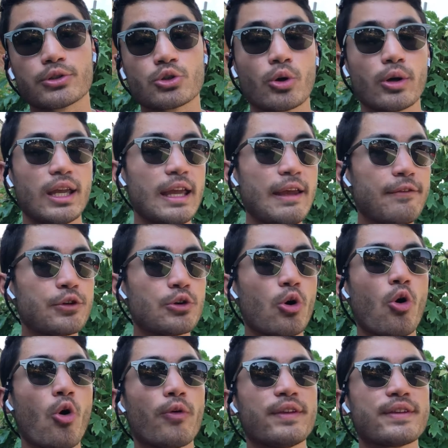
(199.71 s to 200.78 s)
So if you
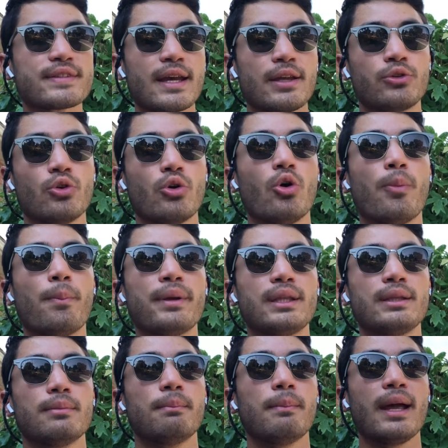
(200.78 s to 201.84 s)
decide to
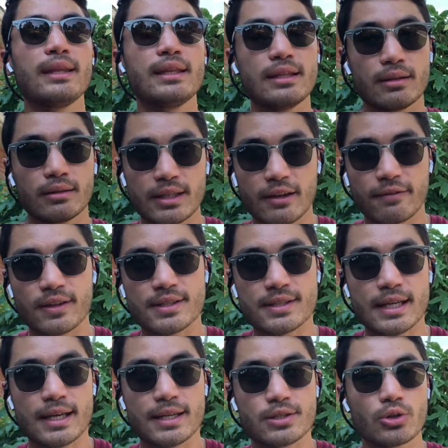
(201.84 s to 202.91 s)
open many
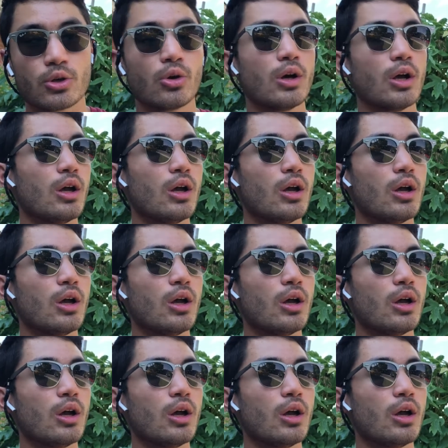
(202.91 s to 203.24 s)
TFSA, so